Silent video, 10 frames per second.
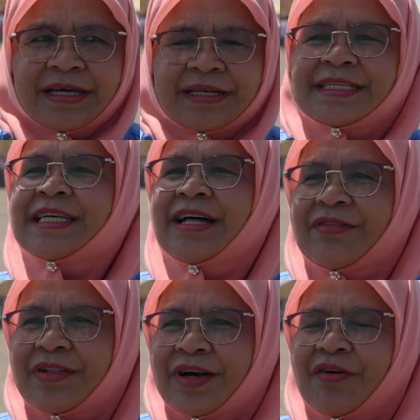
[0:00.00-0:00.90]
the
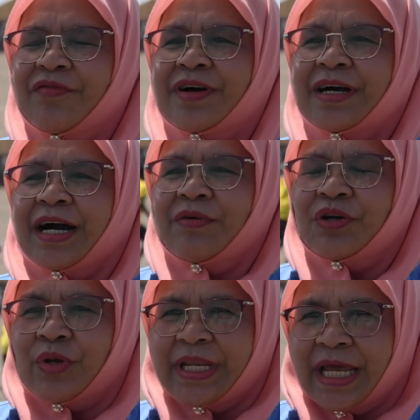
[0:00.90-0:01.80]
result of
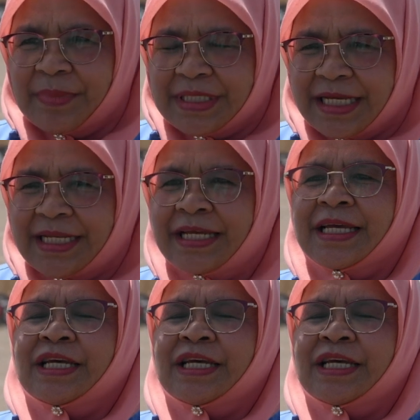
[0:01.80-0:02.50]
our UN Habitat